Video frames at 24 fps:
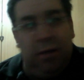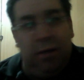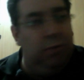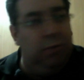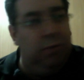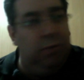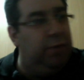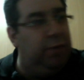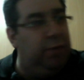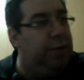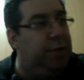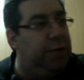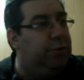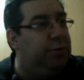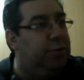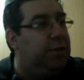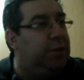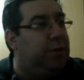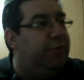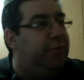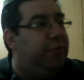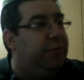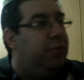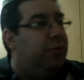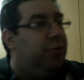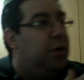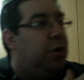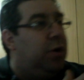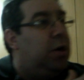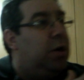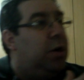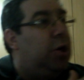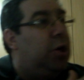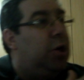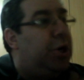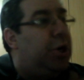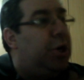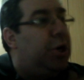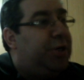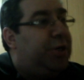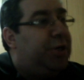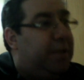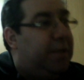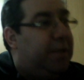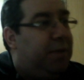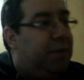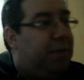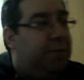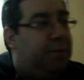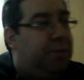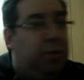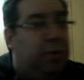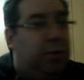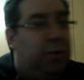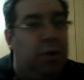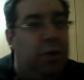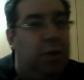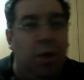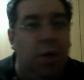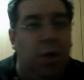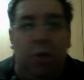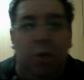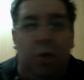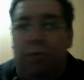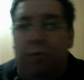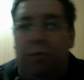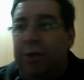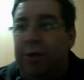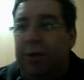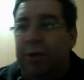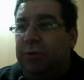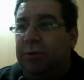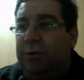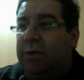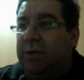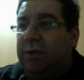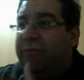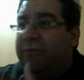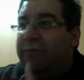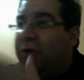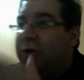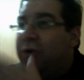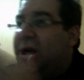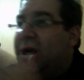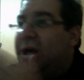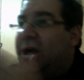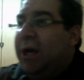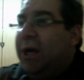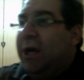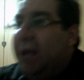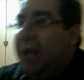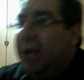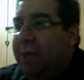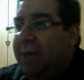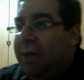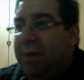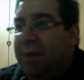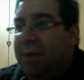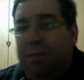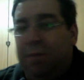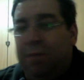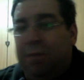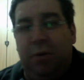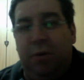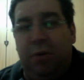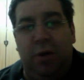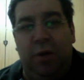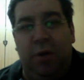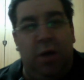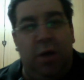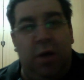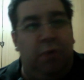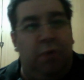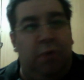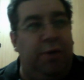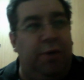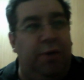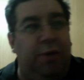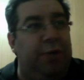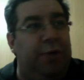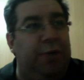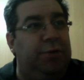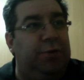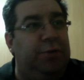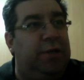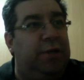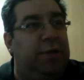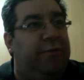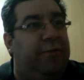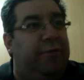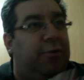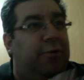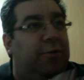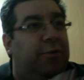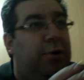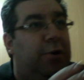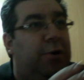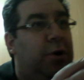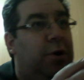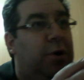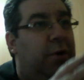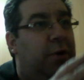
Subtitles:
we use it for hurting people, we use it for killing people, we use it for